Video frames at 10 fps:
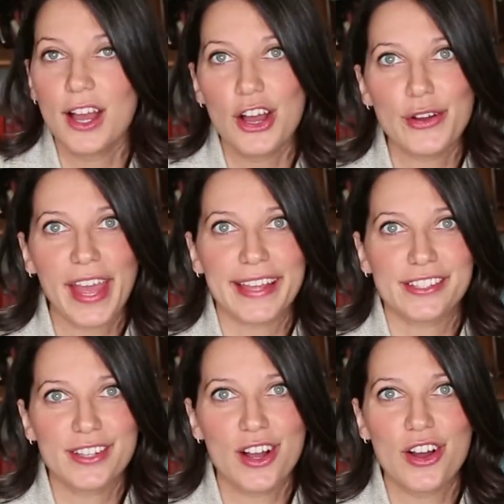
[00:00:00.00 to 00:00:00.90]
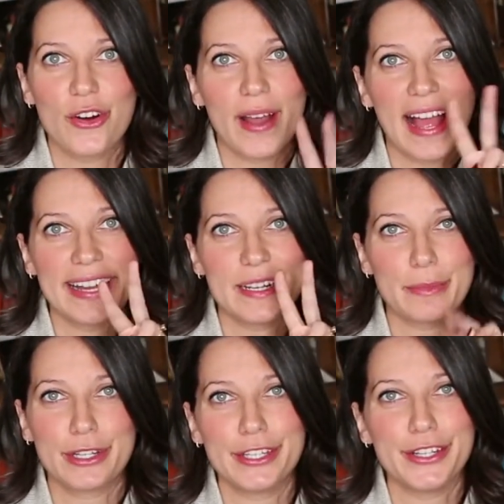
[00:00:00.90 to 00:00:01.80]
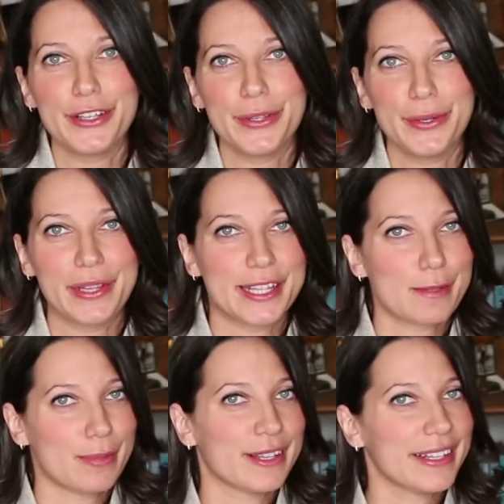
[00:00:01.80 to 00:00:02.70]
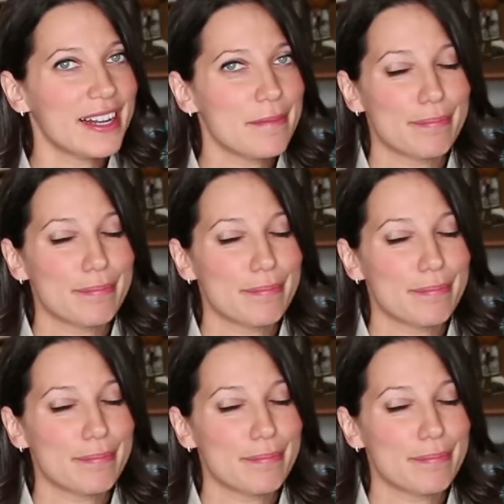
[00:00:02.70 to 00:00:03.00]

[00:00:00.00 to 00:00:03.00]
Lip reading: Okay, so ad number 2, let's pull it up.